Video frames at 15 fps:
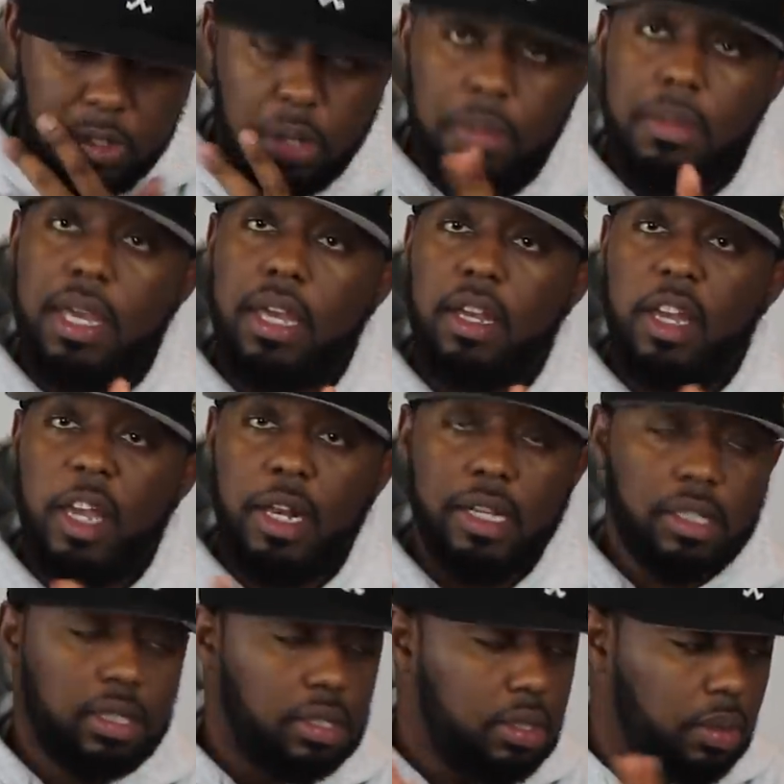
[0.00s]
to me, and
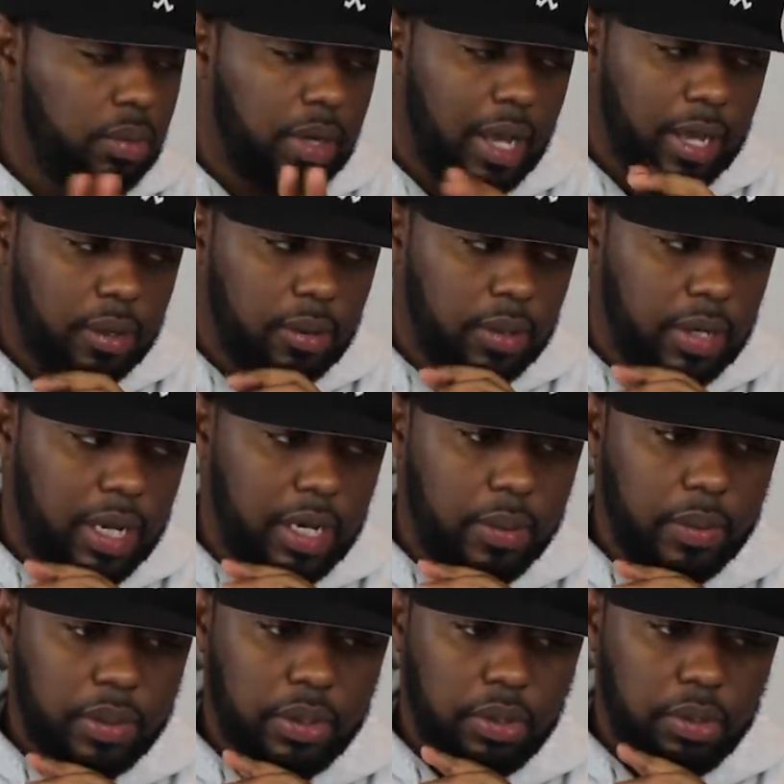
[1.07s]
this is no knock on
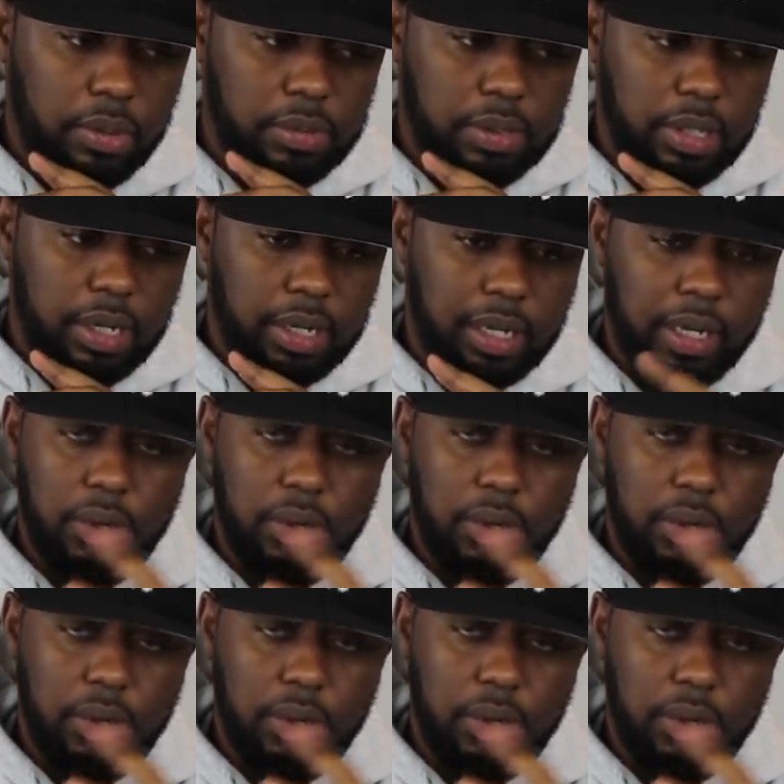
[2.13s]
anyone, you know what I'm saying?